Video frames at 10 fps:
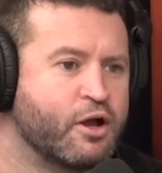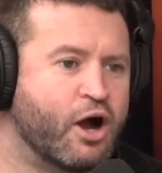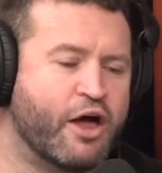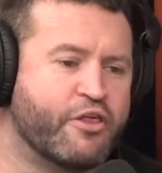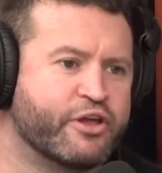
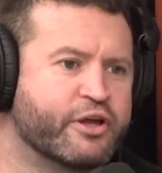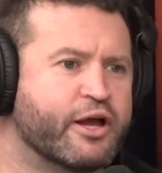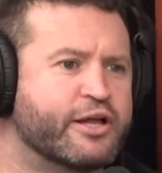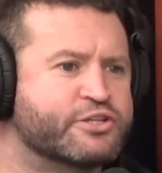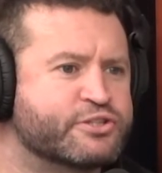I think
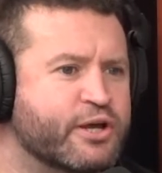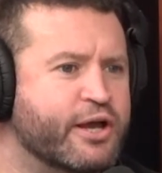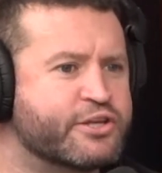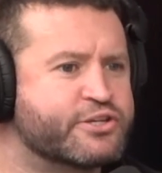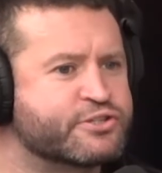it's
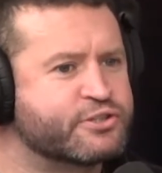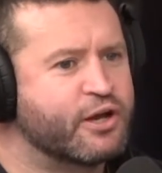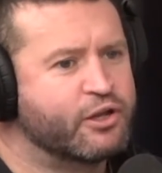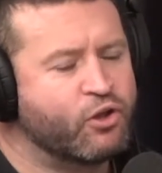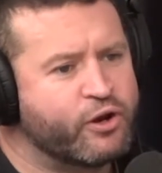
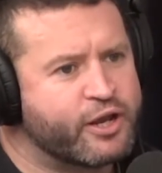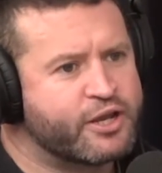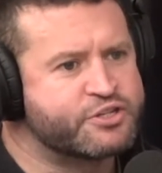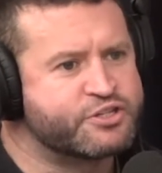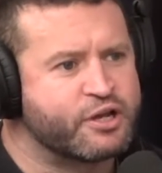a lot
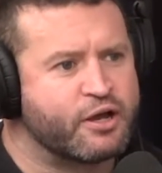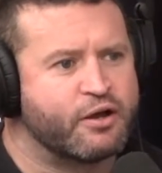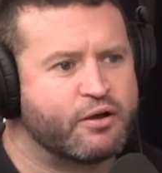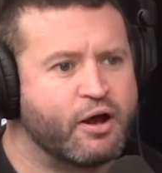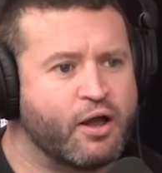
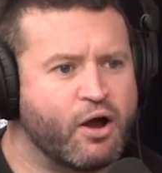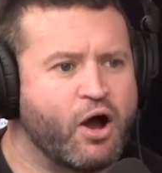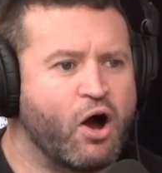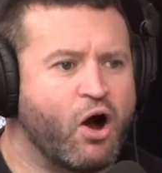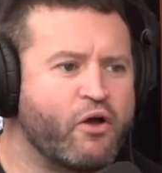easier.
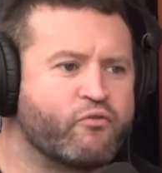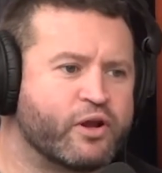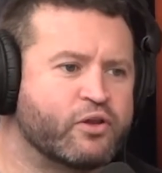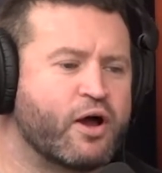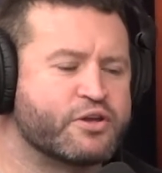I
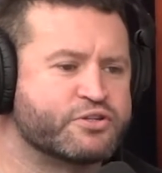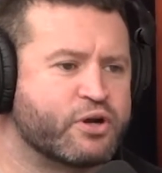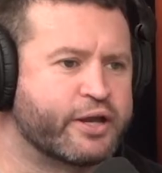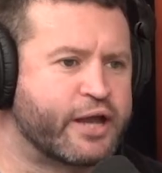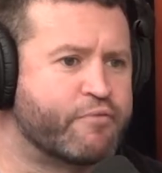realised
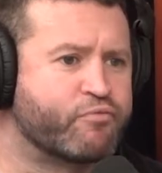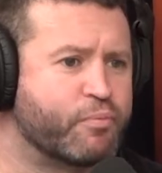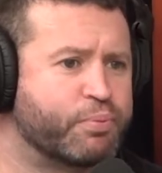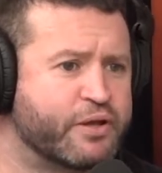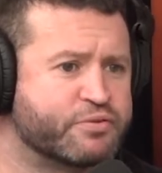that I came from
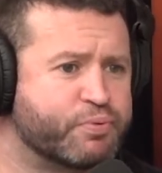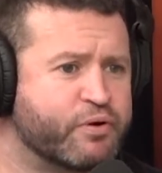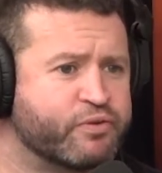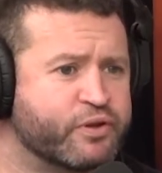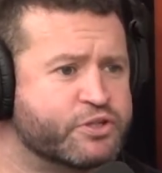a place of
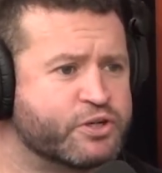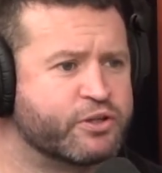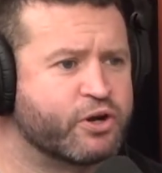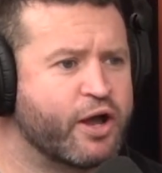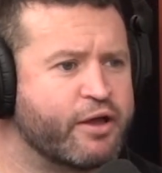privilege in
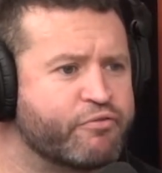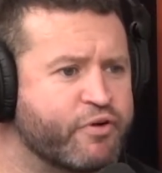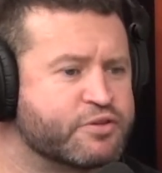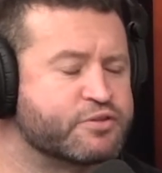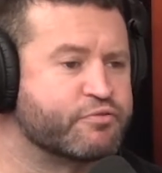that I had
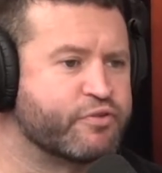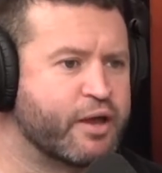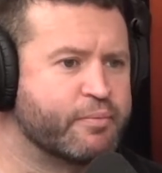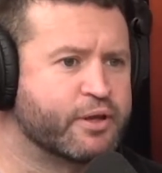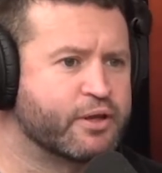friends and
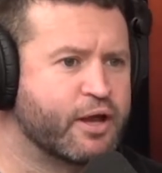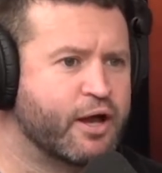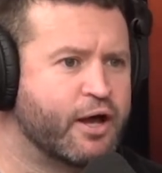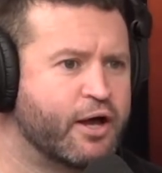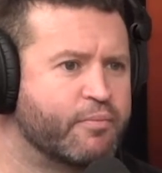family
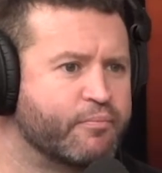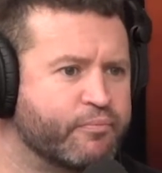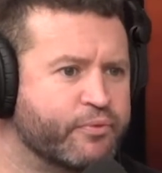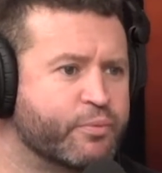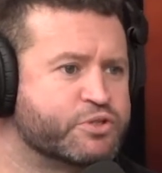
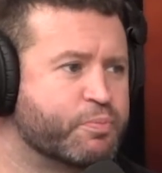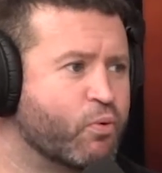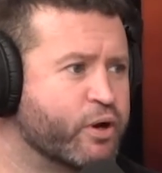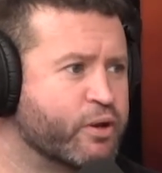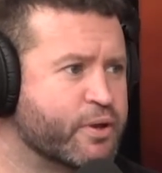that were
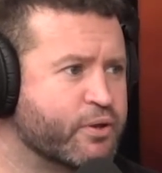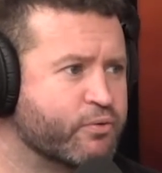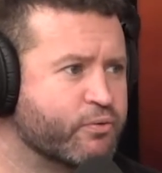supporting me